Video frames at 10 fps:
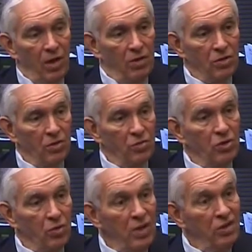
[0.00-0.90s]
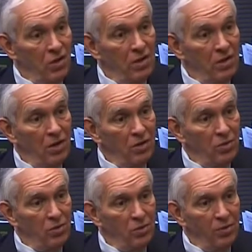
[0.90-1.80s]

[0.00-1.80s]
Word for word: a law school, so he started a law school.